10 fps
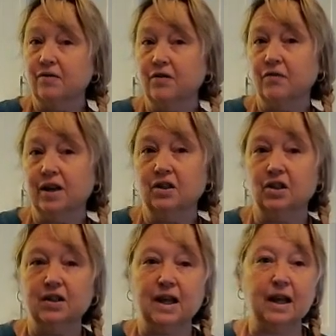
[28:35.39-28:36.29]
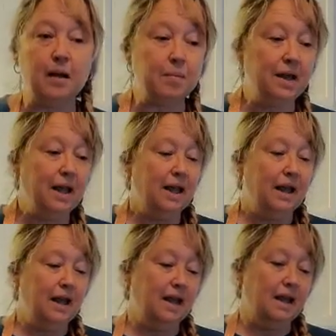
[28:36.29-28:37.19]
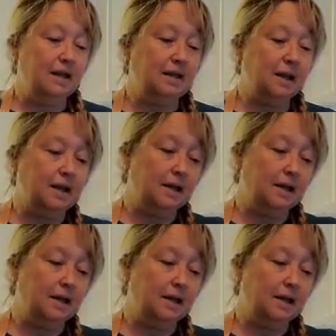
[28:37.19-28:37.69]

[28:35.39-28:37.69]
feel free to look that up. And